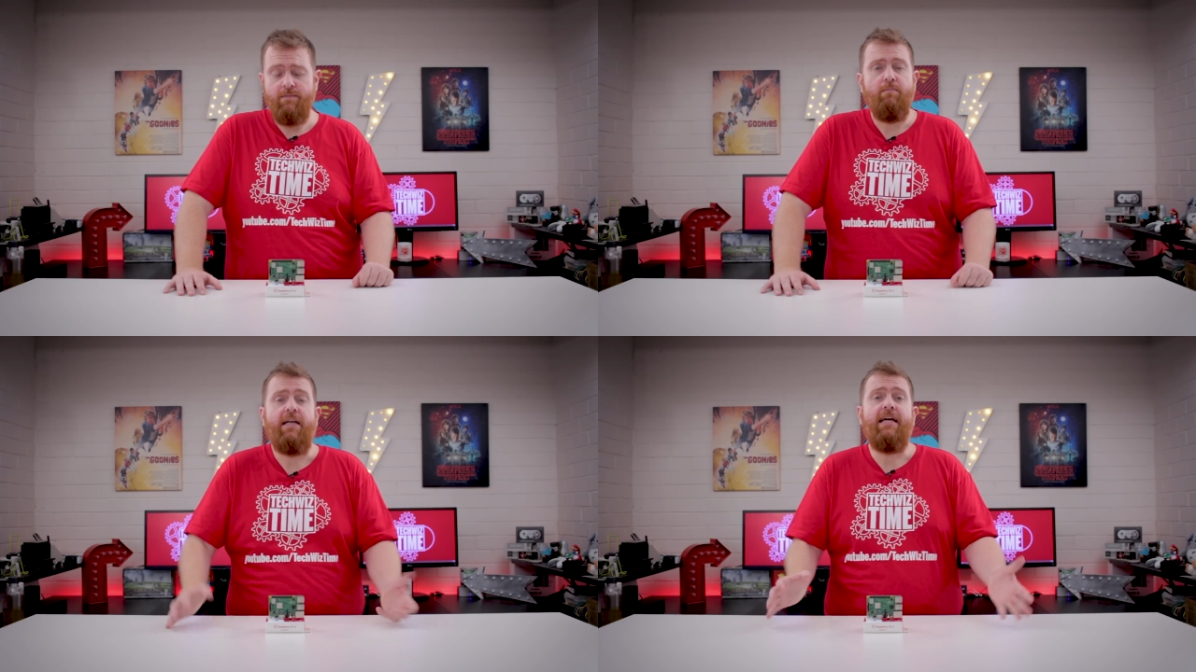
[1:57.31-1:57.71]

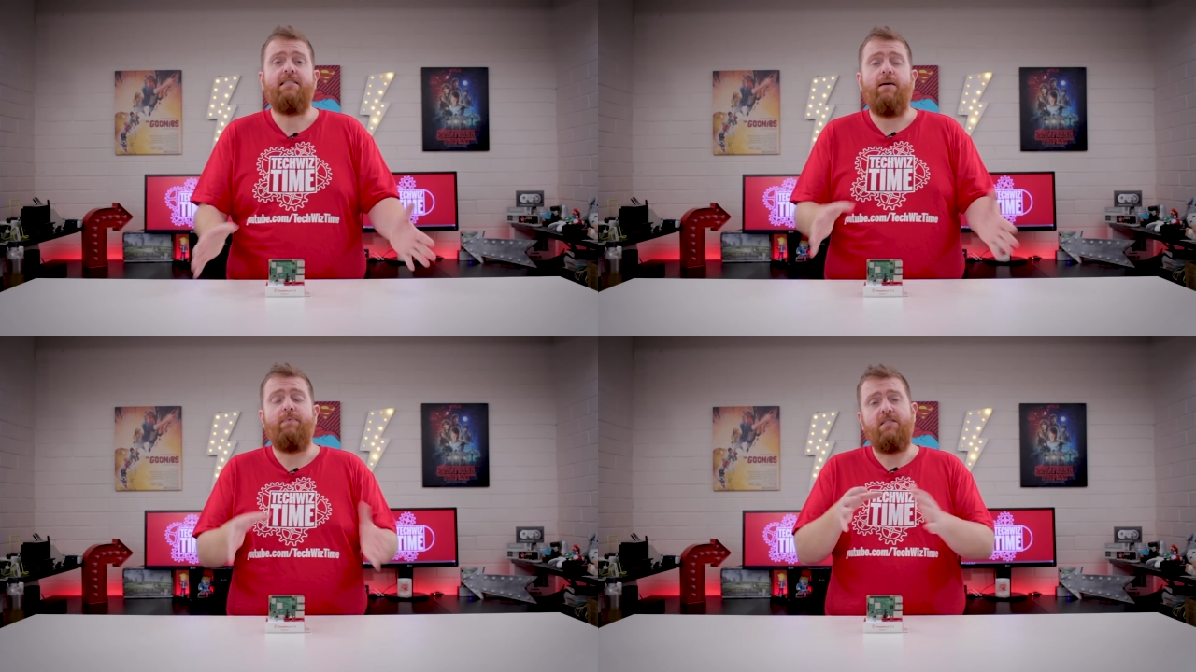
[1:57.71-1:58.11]
But
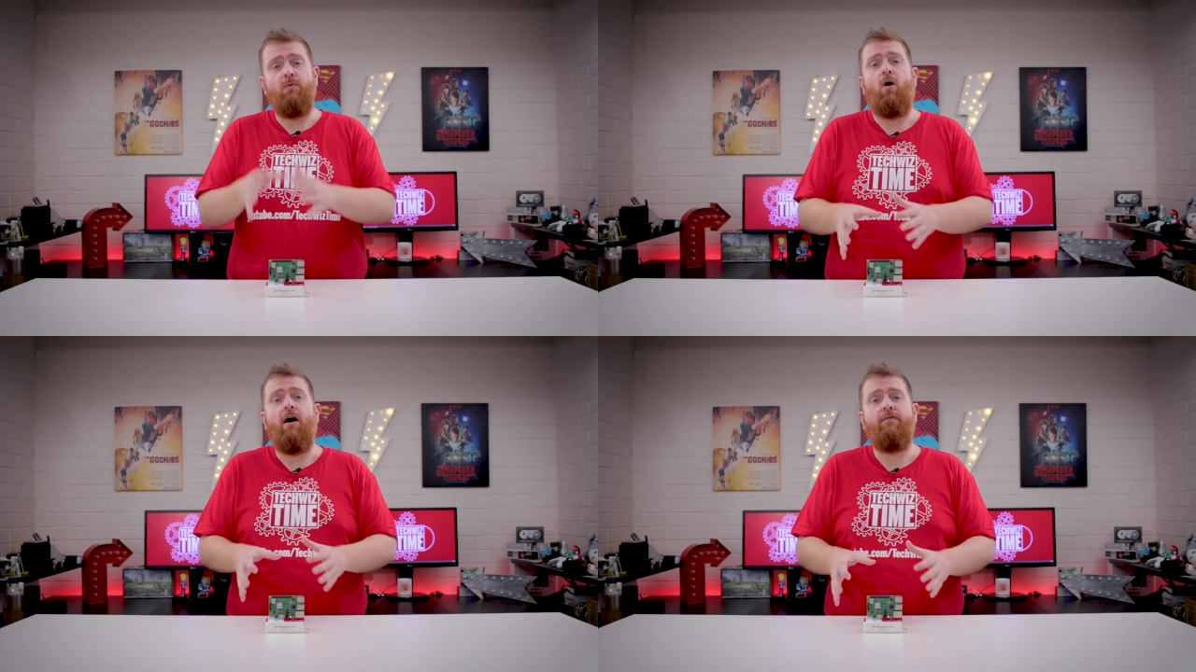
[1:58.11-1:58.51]
next up is the
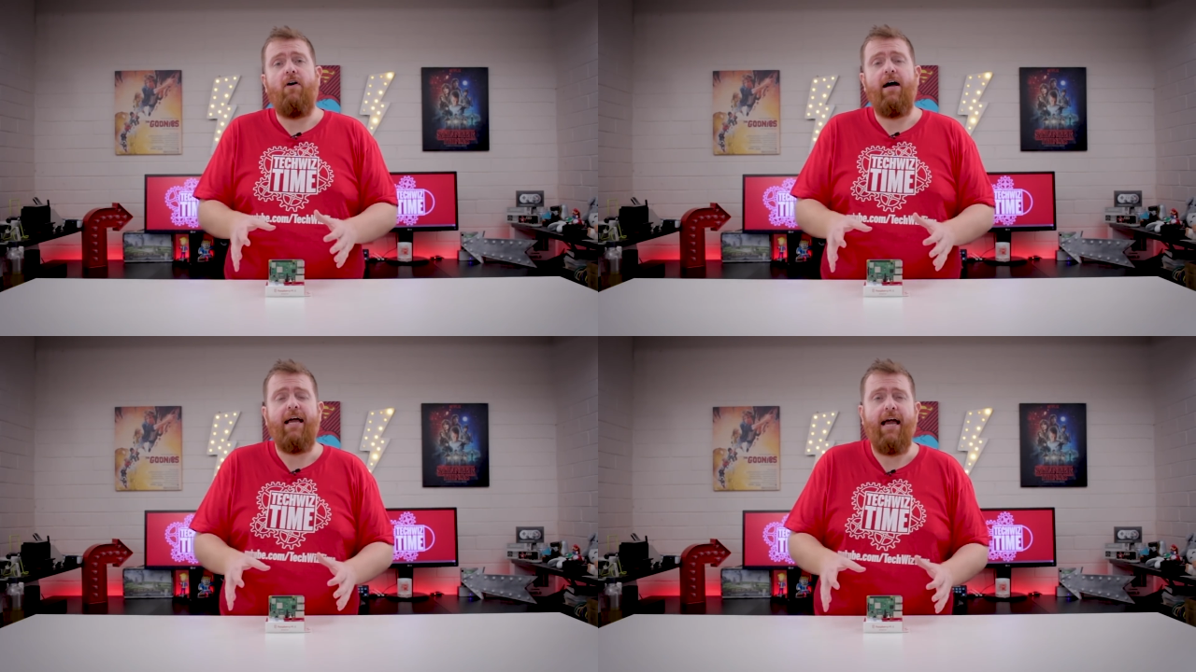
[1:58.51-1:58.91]

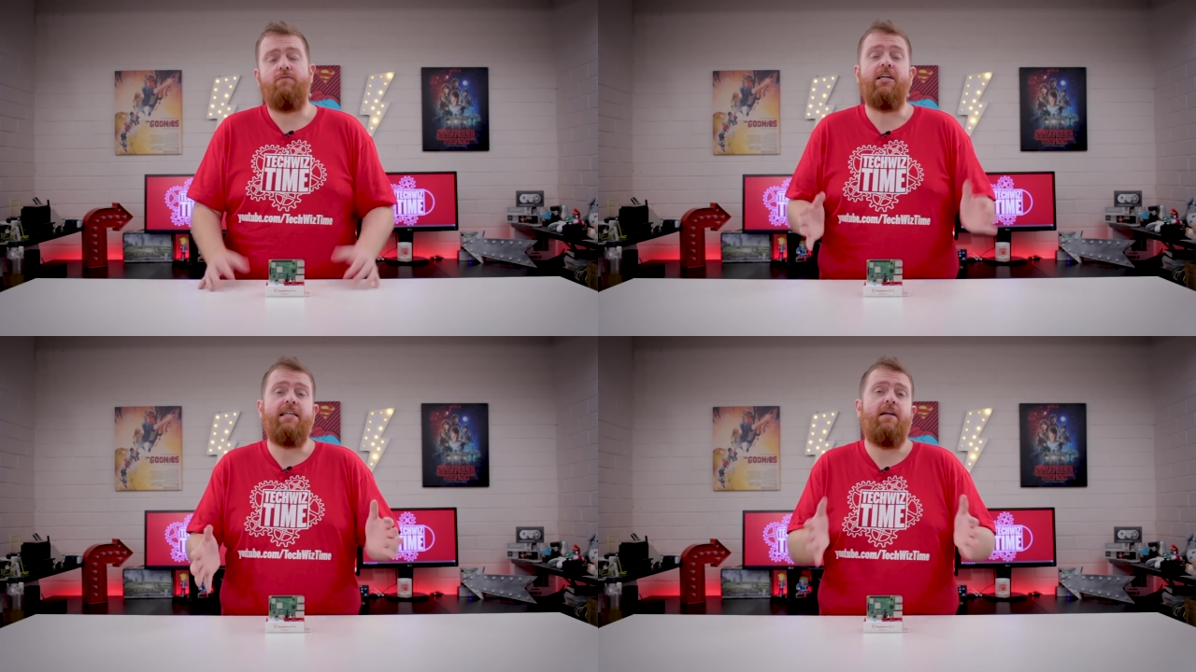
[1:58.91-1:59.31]
Wi-Fi. I've
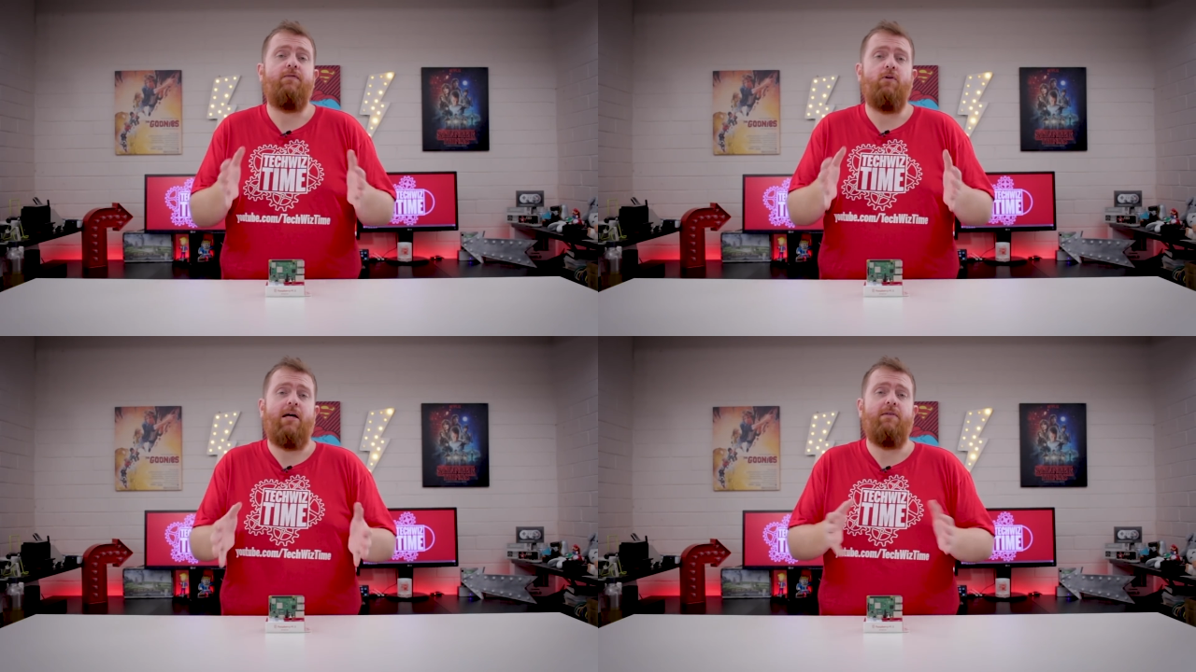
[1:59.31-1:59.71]
checked out a
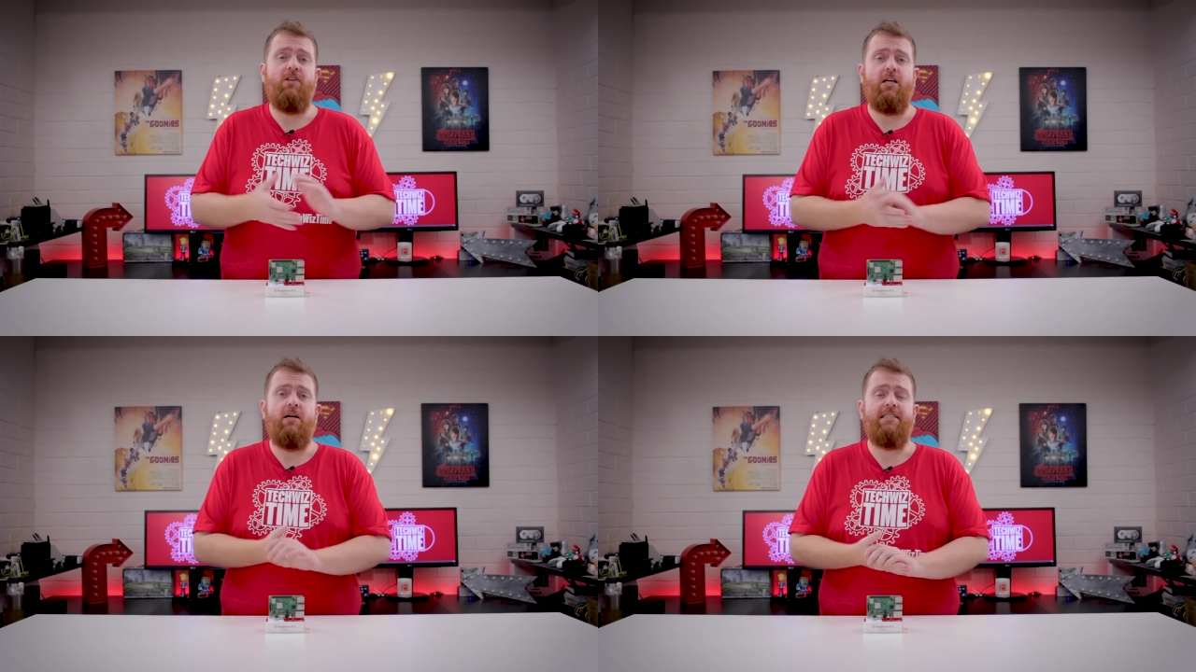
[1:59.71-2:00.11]
few other
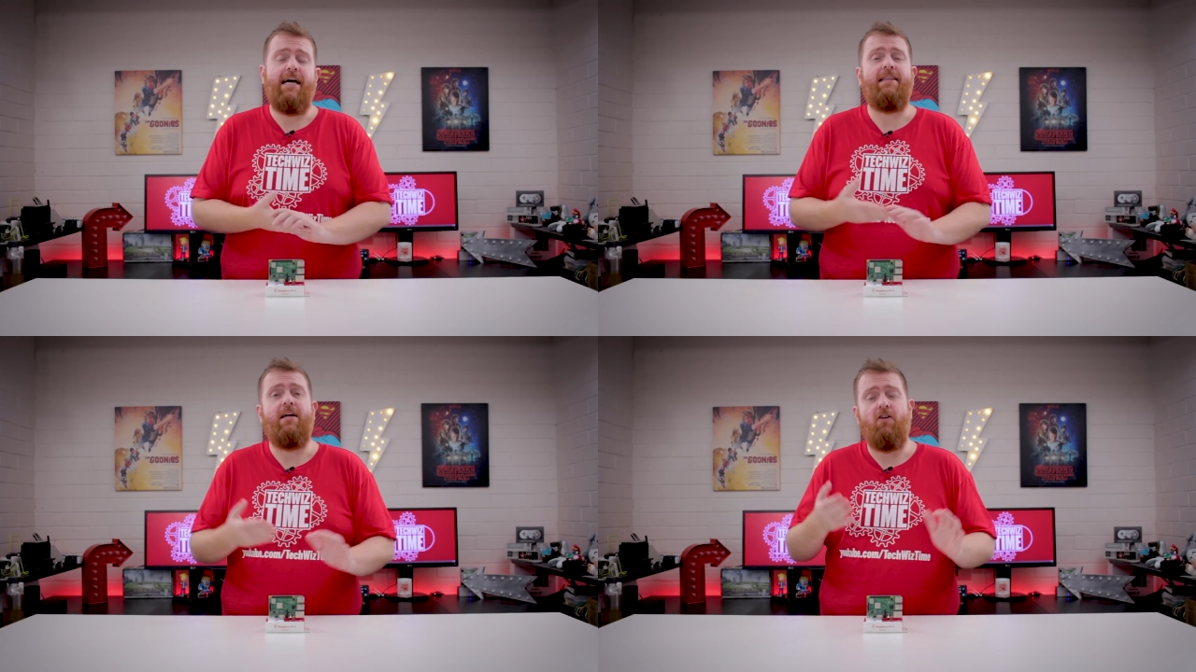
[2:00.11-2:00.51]
videos
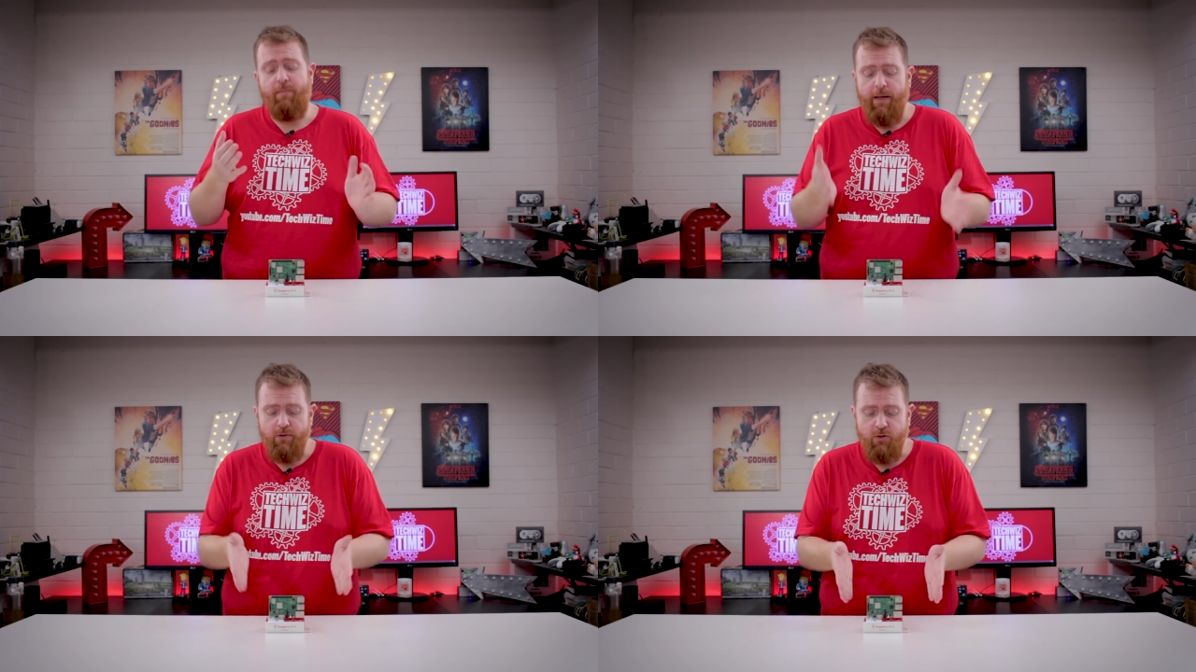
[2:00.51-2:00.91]
out there of
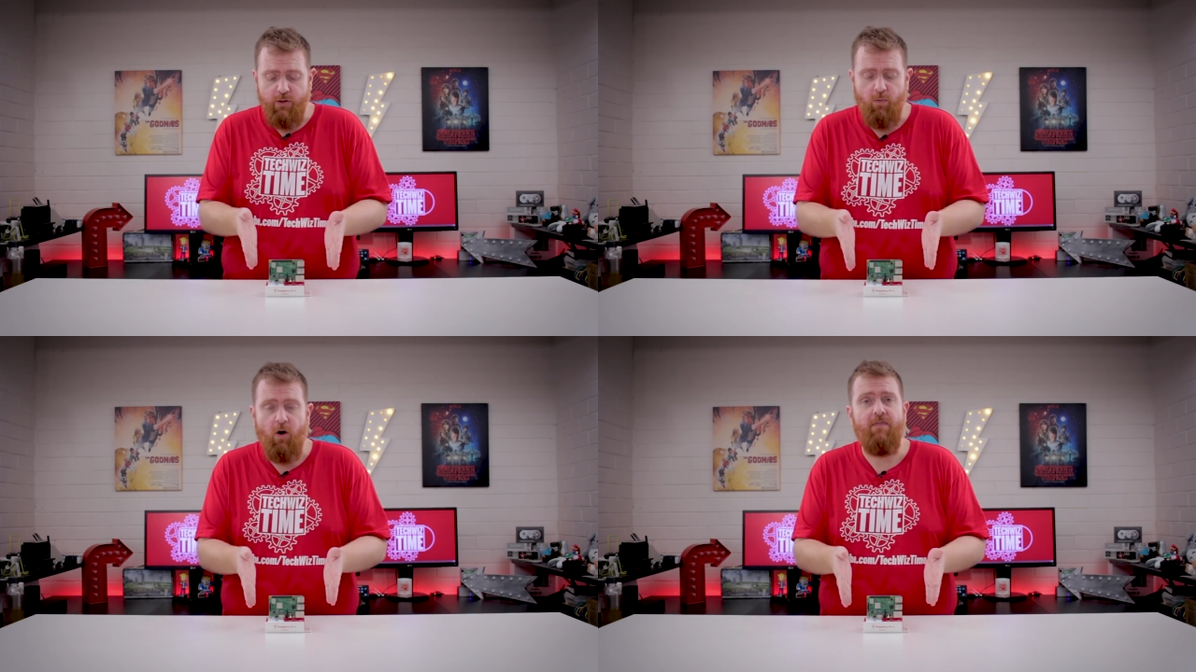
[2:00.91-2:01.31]
people
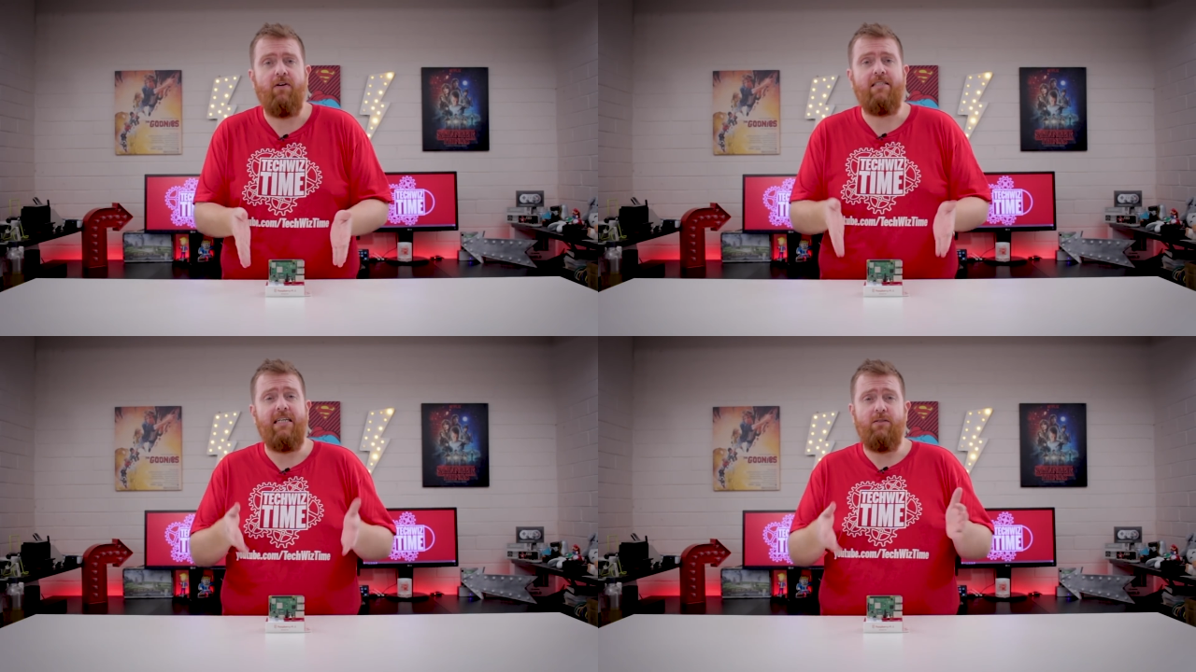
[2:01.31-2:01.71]
doing the
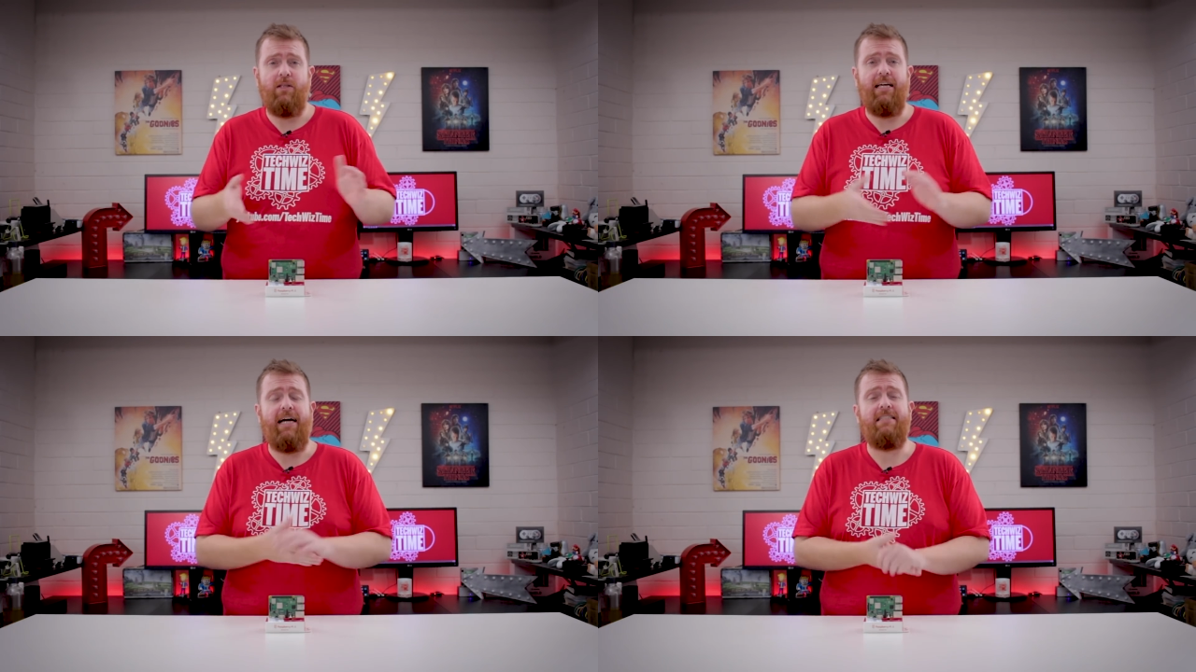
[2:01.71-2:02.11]
Wi-Fi test with the